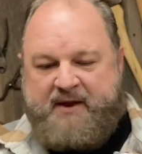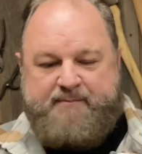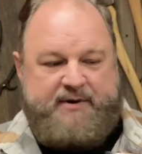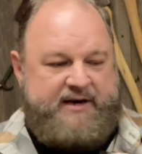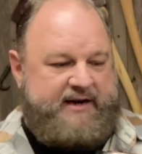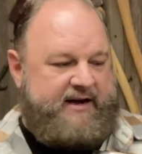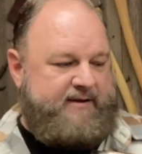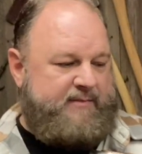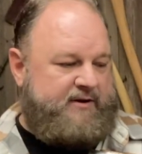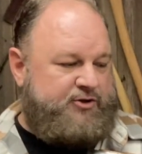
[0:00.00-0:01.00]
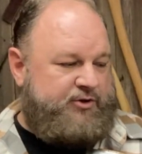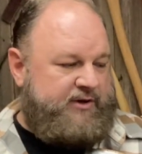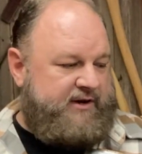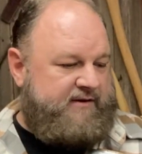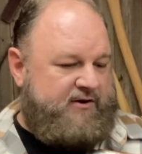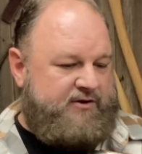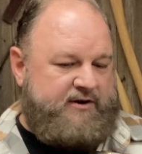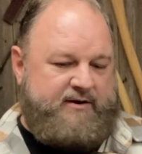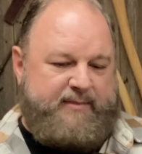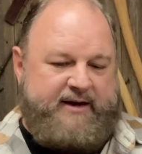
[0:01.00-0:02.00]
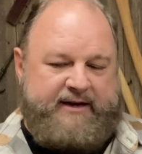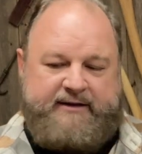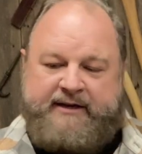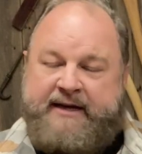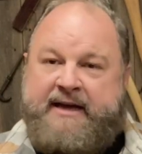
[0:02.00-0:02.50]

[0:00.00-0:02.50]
but I'm enjoying learning about it